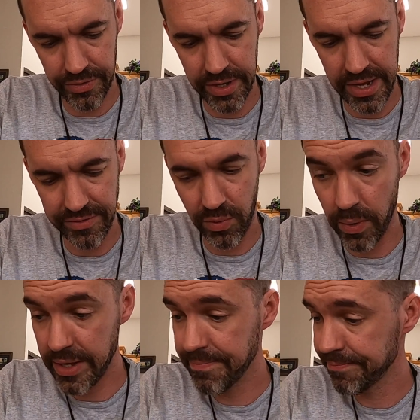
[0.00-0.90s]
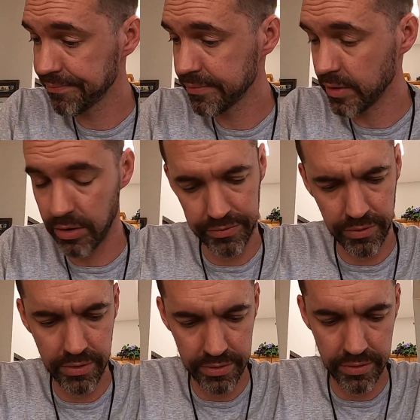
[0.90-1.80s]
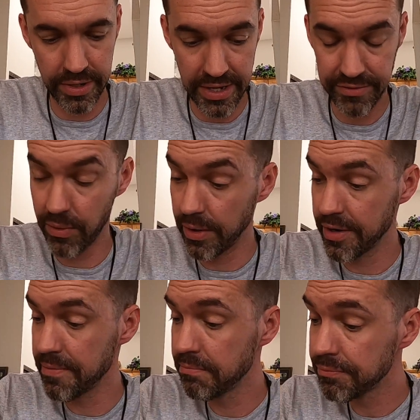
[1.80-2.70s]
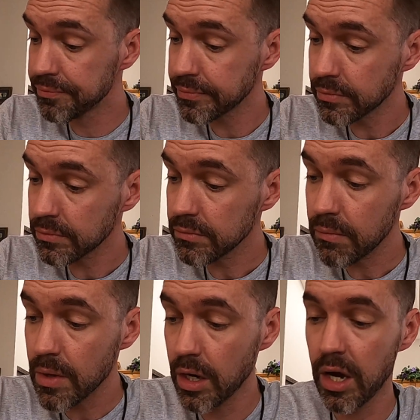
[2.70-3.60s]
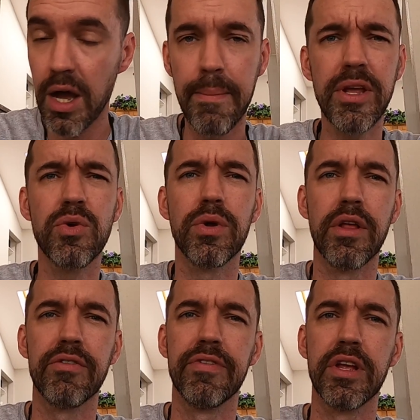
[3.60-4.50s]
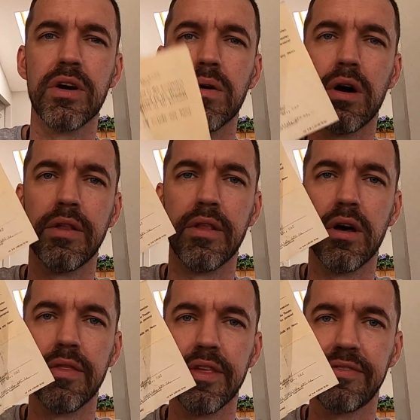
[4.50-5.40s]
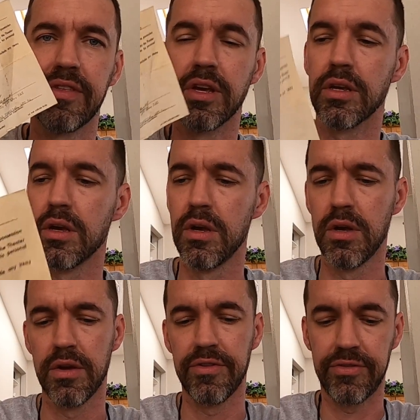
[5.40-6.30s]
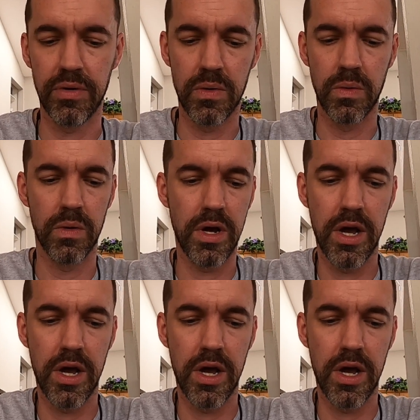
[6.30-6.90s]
3820 or 38-200. I may do another video on this thing. So